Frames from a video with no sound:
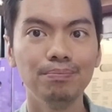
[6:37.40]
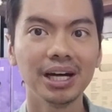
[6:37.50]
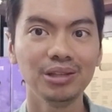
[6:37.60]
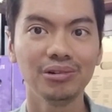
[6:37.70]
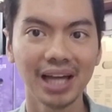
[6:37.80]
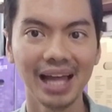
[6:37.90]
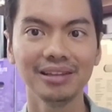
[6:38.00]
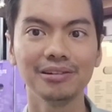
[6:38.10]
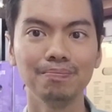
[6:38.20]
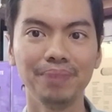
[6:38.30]
But you
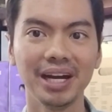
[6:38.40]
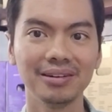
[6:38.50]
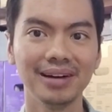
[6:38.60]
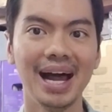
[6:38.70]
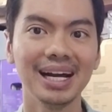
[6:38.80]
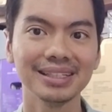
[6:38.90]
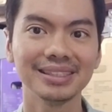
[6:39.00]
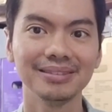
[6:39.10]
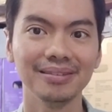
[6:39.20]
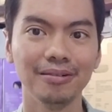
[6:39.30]
can't compare
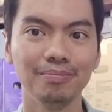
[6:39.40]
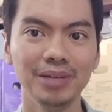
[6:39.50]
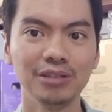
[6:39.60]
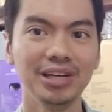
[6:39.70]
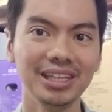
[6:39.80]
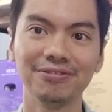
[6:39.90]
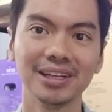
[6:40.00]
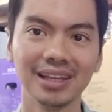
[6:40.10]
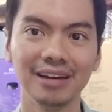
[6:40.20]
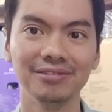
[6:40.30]
ranks between
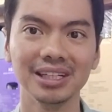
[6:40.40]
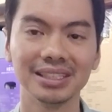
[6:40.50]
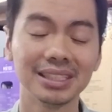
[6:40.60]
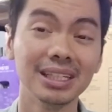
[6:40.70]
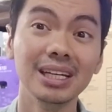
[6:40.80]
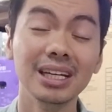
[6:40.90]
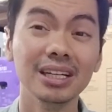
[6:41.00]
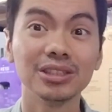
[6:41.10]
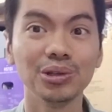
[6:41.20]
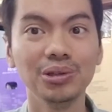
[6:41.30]
different levels.
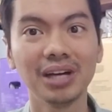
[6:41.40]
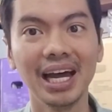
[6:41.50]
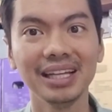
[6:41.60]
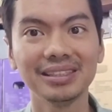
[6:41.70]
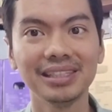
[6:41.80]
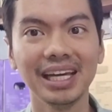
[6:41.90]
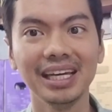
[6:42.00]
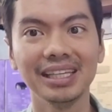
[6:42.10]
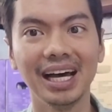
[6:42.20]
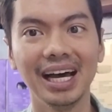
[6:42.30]
So you can't
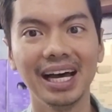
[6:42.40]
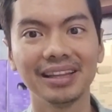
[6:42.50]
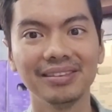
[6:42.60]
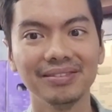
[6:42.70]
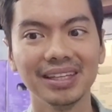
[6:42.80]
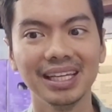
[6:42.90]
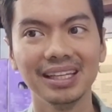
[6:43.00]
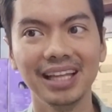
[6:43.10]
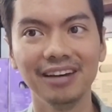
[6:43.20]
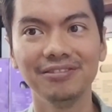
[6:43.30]
say that
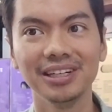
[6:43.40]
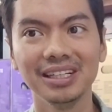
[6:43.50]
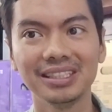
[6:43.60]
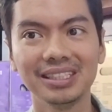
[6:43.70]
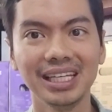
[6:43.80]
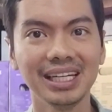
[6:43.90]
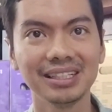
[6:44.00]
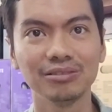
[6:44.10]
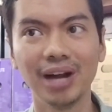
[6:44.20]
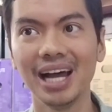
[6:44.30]
level
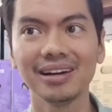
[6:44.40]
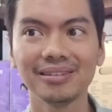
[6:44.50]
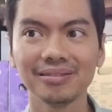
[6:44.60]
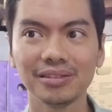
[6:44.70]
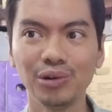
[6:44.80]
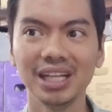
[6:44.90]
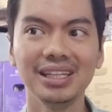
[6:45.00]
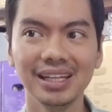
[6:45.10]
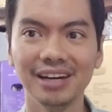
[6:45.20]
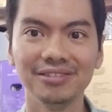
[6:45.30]
6, rank
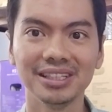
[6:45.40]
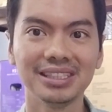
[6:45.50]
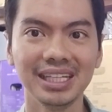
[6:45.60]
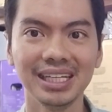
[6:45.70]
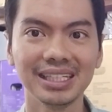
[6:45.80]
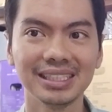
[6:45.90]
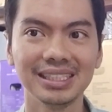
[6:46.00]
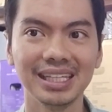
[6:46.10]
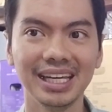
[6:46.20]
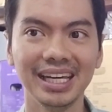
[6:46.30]
20 level
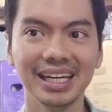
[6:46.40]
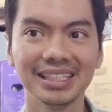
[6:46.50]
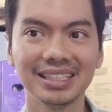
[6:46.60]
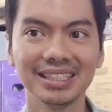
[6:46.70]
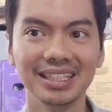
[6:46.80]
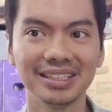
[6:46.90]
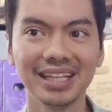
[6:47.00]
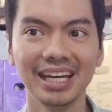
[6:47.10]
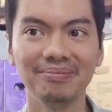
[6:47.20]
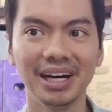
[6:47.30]
6 is the
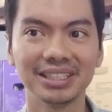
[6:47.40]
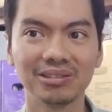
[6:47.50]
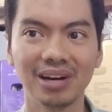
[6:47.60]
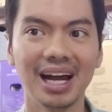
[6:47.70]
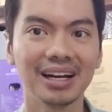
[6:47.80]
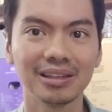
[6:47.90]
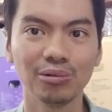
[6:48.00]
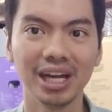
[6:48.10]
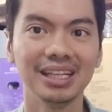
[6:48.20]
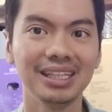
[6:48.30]
same as rank
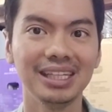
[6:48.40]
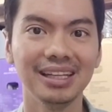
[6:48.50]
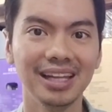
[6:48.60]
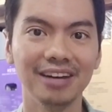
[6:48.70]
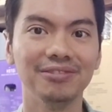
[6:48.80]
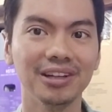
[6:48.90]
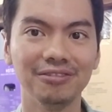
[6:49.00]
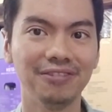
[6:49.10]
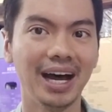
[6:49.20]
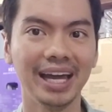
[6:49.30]
20 level
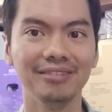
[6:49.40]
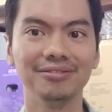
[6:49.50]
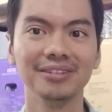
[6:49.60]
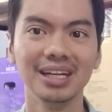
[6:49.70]
5.